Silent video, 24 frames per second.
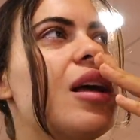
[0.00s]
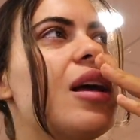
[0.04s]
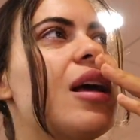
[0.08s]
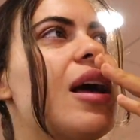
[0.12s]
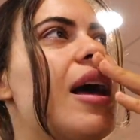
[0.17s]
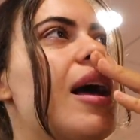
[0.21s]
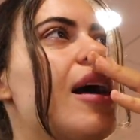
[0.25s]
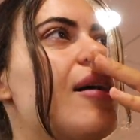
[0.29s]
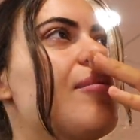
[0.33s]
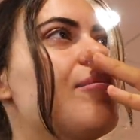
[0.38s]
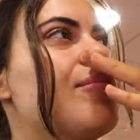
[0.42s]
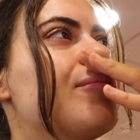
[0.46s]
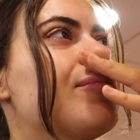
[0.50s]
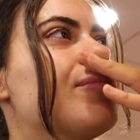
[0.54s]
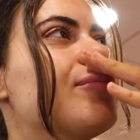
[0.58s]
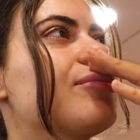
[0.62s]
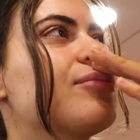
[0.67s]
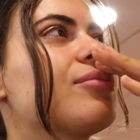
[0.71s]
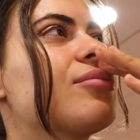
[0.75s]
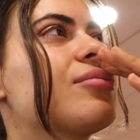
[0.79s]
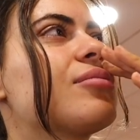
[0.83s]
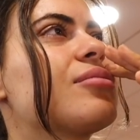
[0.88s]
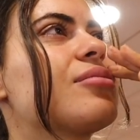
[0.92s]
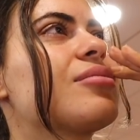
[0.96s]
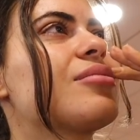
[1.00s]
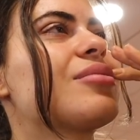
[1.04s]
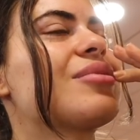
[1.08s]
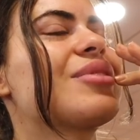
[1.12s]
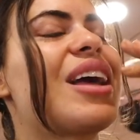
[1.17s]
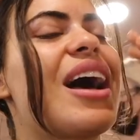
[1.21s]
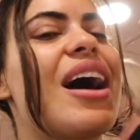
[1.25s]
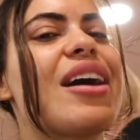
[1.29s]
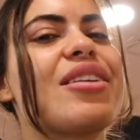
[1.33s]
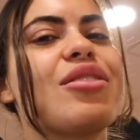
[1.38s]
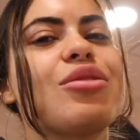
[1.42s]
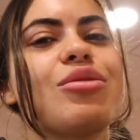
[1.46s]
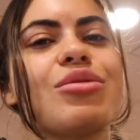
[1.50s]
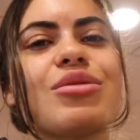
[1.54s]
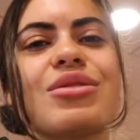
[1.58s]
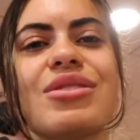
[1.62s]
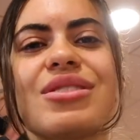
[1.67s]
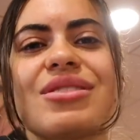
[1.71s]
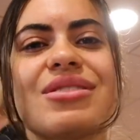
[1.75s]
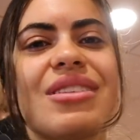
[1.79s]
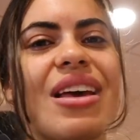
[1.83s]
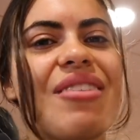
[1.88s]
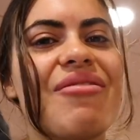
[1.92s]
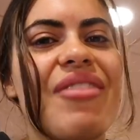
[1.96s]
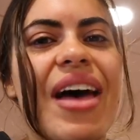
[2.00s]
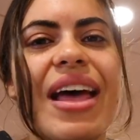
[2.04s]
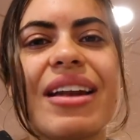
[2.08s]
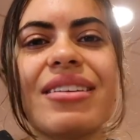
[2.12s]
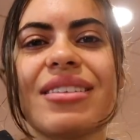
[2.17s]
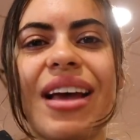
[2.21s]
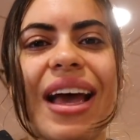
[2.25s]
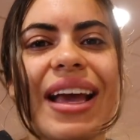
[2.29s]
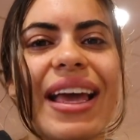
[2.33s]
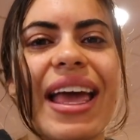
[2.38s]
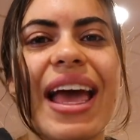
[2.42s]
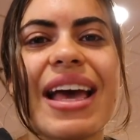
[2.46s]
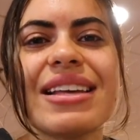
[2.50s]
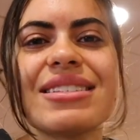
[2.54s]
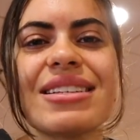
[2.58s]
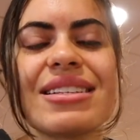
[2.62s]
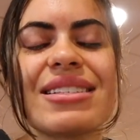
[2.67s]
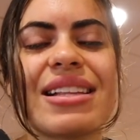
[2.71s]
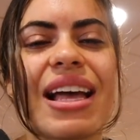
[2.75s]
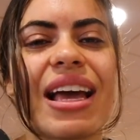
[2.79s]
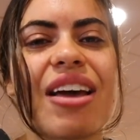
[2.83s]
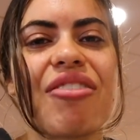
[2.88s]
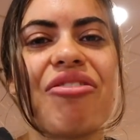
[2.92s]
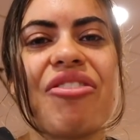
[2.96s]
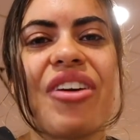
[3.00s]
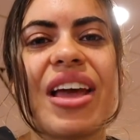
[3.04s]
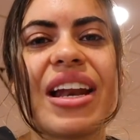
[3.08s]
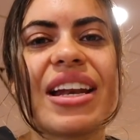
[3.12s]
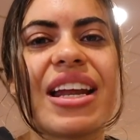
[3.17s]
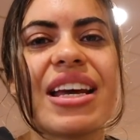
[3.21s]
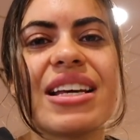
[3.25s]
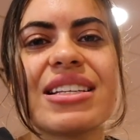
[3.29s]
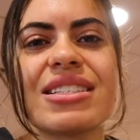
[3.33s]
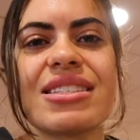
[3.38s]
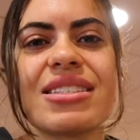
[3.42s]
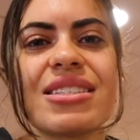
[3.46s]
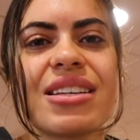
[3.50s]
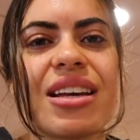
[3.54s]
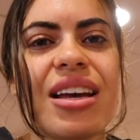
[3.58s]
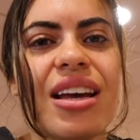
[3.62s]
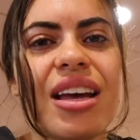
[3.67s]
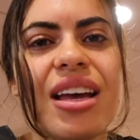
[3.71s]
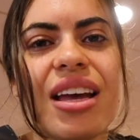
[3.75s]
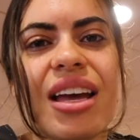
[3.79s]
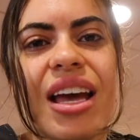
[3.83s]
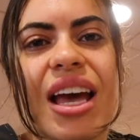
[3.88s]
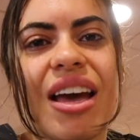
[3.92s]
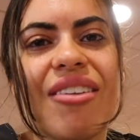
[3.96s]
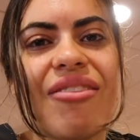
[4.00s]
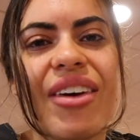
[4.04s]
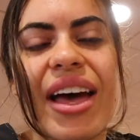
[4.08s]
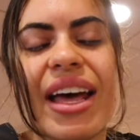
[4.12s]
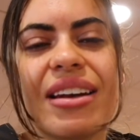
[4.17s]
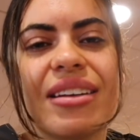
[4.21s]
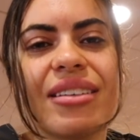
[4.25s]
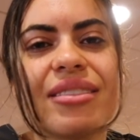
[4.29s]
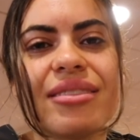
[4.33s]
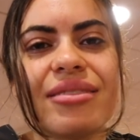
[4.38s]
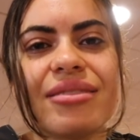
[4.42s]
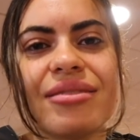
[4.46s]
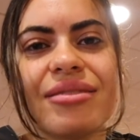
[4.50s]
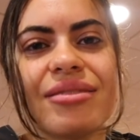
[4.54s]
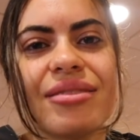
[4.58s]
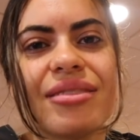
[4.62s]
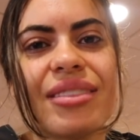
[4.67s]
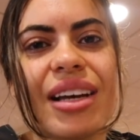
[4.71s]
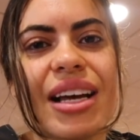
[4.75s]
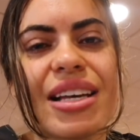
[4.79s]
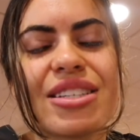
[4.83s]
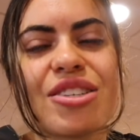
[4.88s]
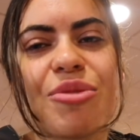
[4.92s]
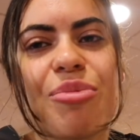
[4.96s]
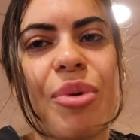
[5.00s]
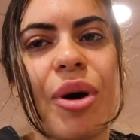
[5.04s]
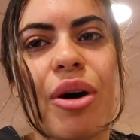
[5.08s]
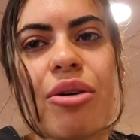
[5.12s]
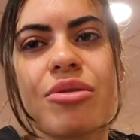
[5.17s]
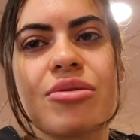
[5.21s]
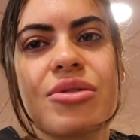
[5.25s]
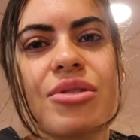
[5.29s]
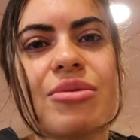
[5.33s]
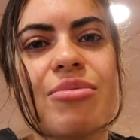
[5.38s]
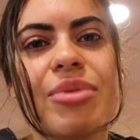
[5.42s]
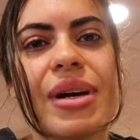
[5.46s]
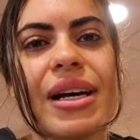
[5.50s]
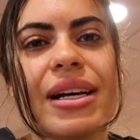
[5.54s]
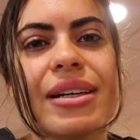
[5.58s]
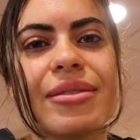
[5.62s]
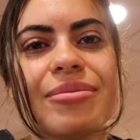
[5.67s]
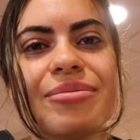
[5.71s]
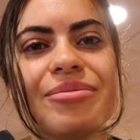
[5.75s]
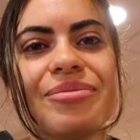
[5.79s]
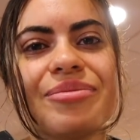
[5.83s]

um, old event, I guess. It's like a fitness event, I suppose. But